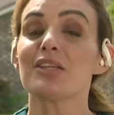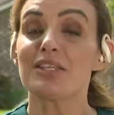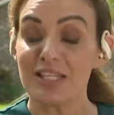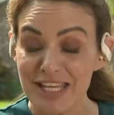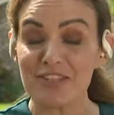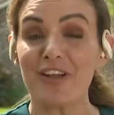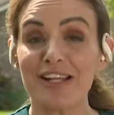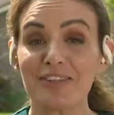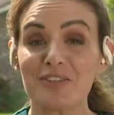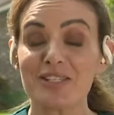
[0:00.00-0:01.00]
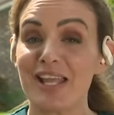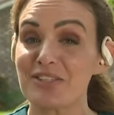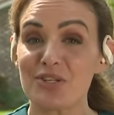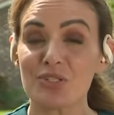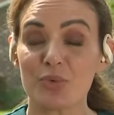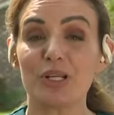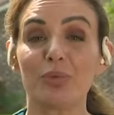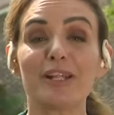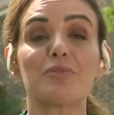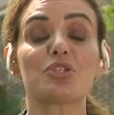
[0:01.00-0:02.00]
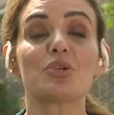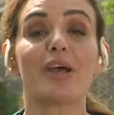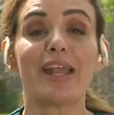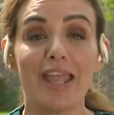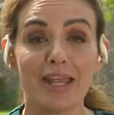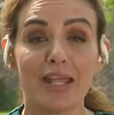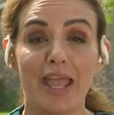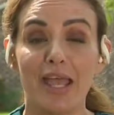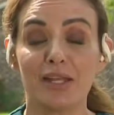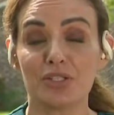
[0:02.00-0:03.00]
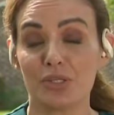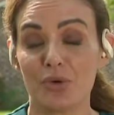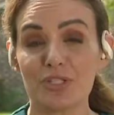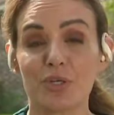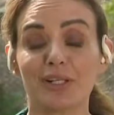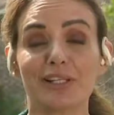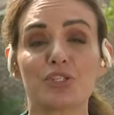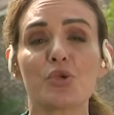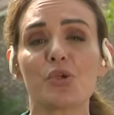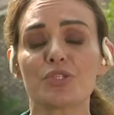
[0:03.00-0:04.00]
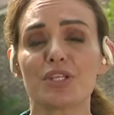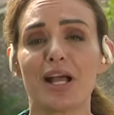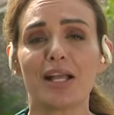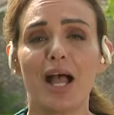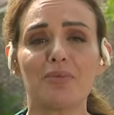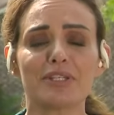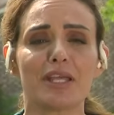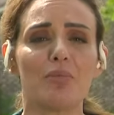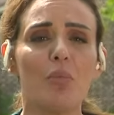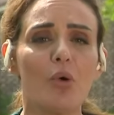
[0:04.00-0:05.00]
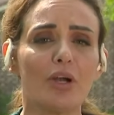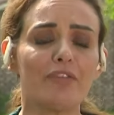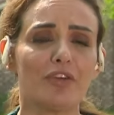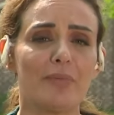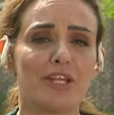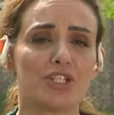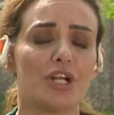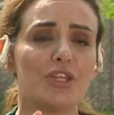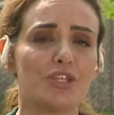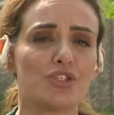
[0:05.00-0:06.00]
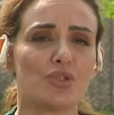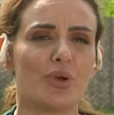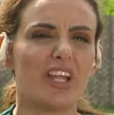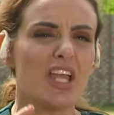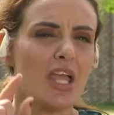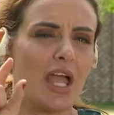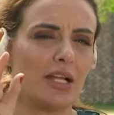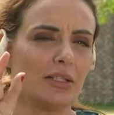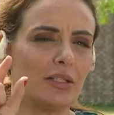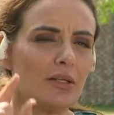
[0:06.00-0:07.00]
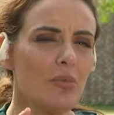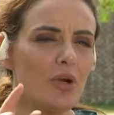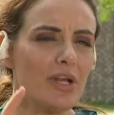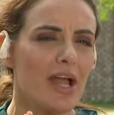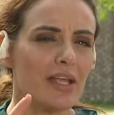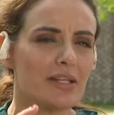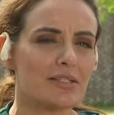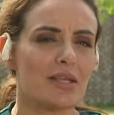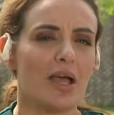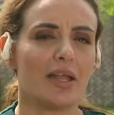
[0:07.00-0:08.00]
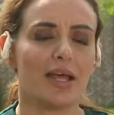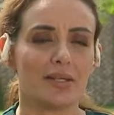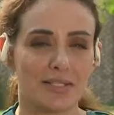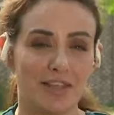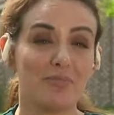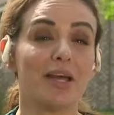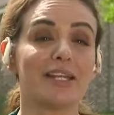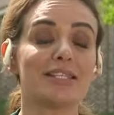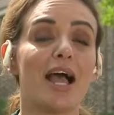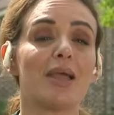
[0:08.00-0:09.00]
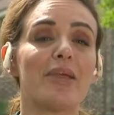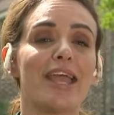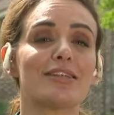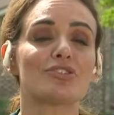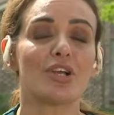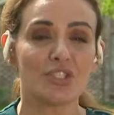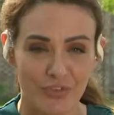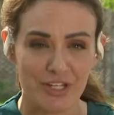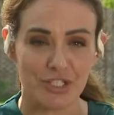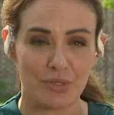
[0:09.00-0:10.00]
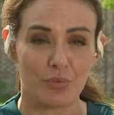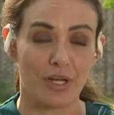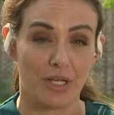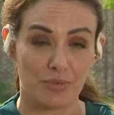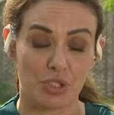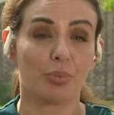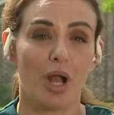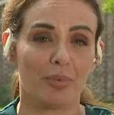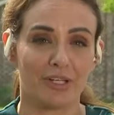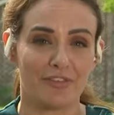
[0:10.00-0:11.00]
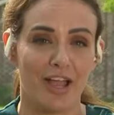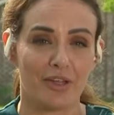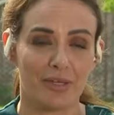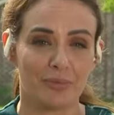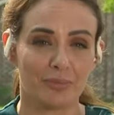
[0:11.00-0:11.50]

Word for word: You need to find out those answers. We're going to bring them to you at 8, and you can always go to click2houston.com to get more information on this story and a little more nuggets on how to save money, time, and frustration when it comes to property value.